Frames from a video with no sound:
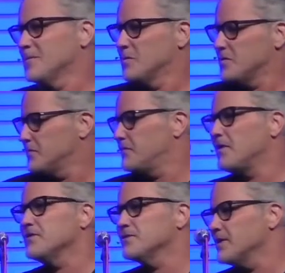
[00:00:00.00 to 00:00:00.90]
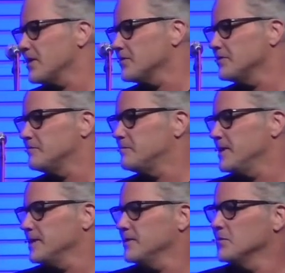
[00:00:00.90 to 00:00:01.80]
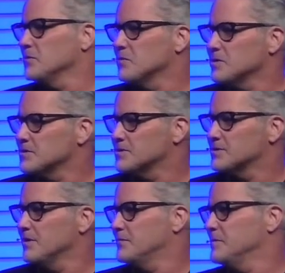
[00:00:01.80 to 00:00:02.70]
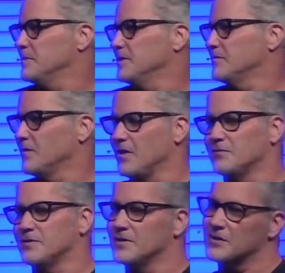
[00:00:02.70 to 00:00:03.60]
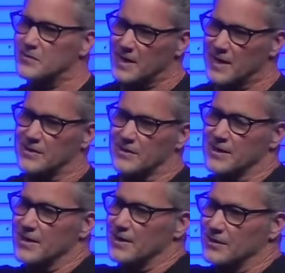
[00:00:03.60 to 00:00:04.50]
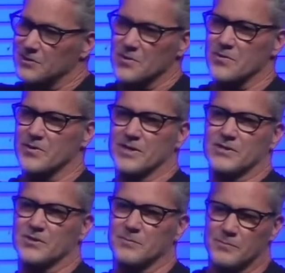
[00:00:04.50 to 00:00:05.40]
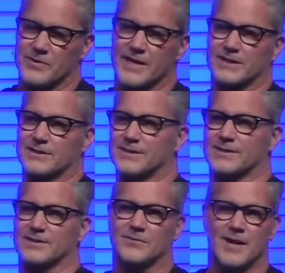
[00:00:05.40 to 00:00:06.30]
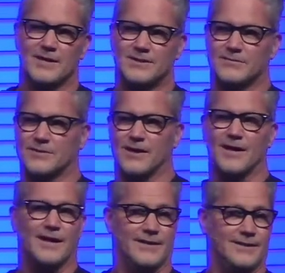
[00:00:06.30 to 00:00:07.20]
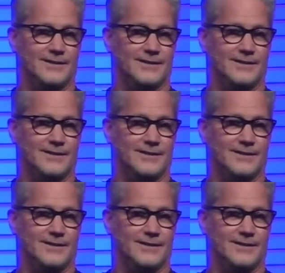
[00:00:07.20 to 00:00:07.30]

Well, the farther out you've been and the worse stuff you've been involved in, the greater glory you'll bring to the grace of God